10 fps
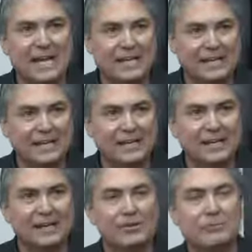day,
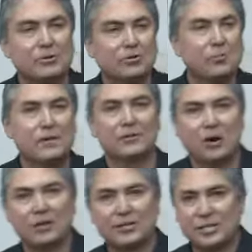they would normally have
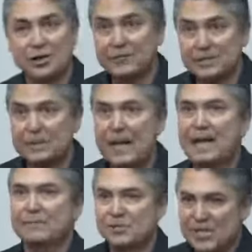gone into the office,
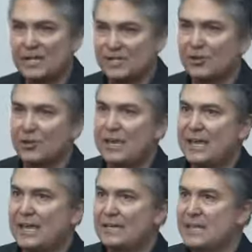perhaps, checked on
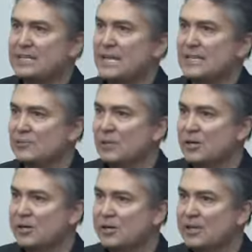their day's
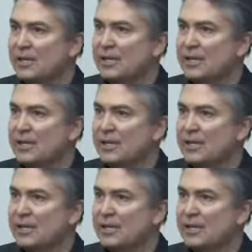work.